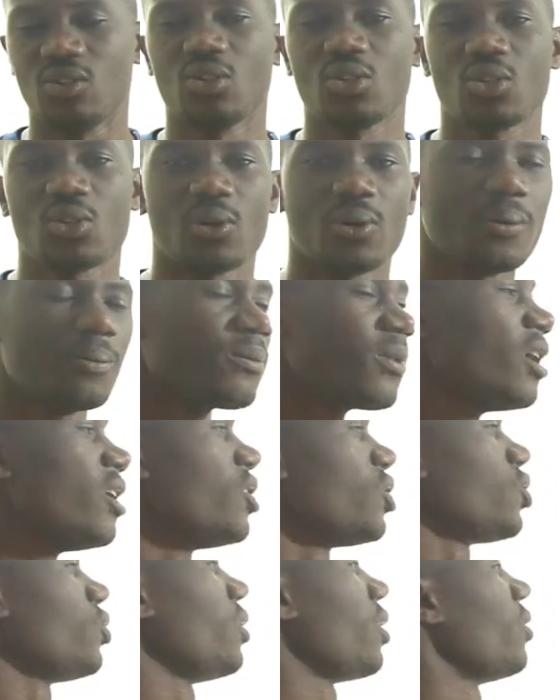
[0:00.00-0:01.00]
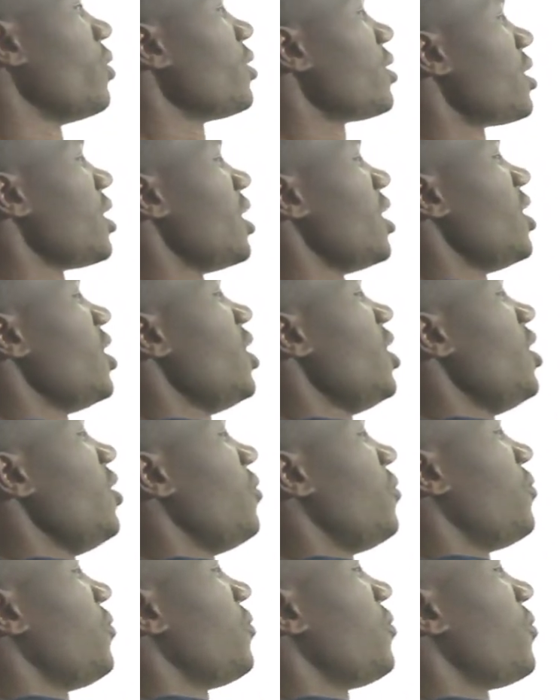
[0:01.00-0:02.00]
so. So we are going to say
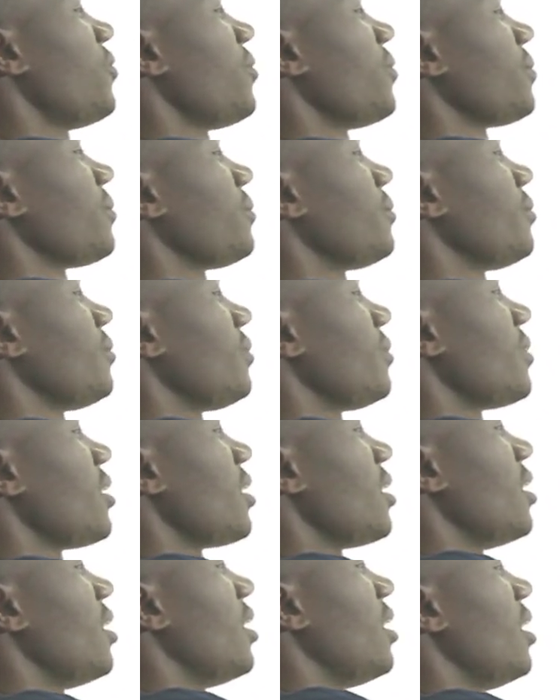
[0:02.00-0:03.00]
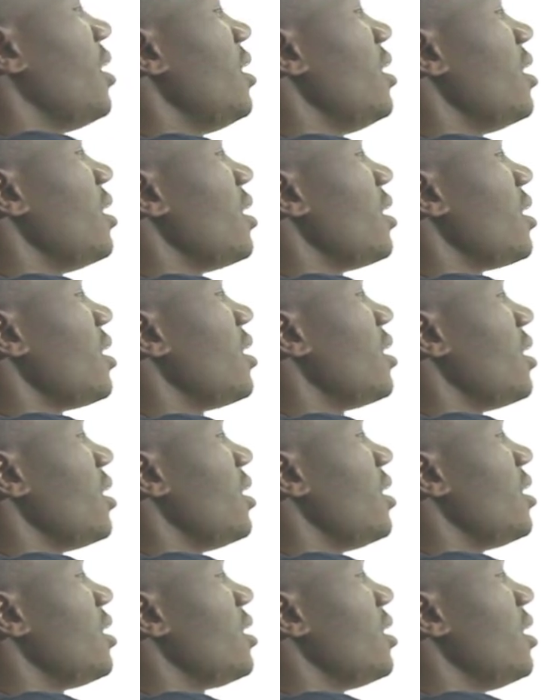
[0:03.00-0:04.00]
if n
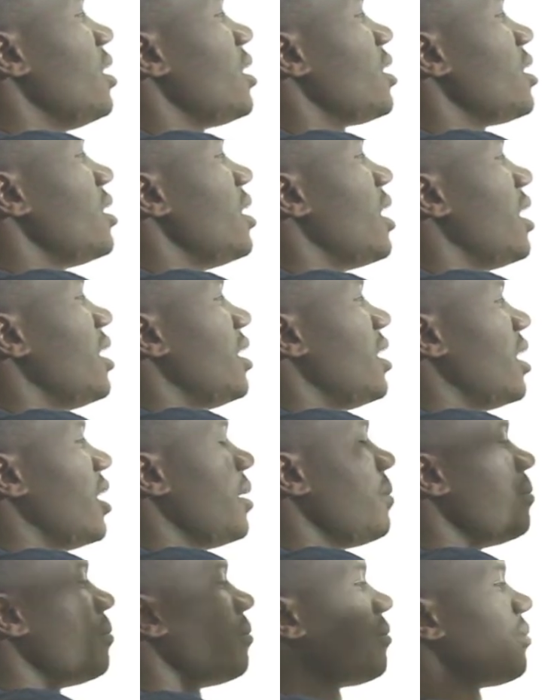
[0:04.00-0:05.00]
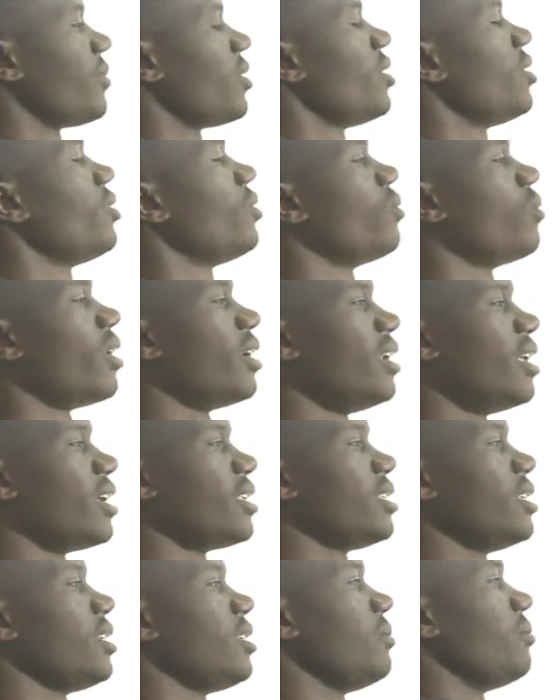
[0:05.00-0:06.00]
is less than m, what does
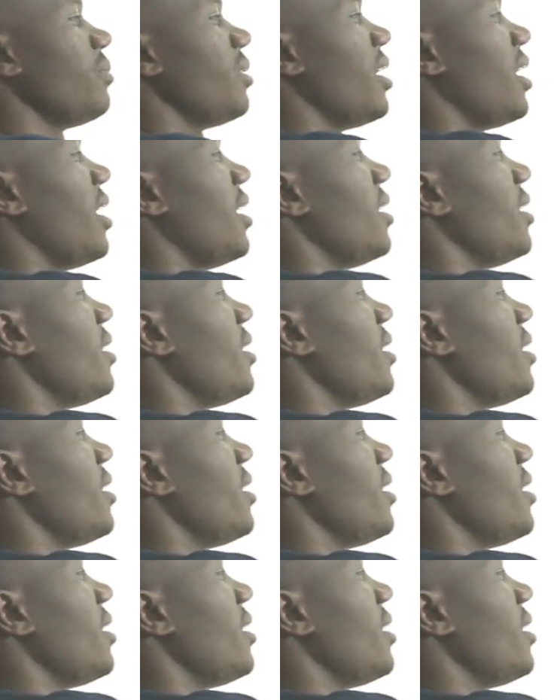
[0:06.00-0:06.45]
it imply?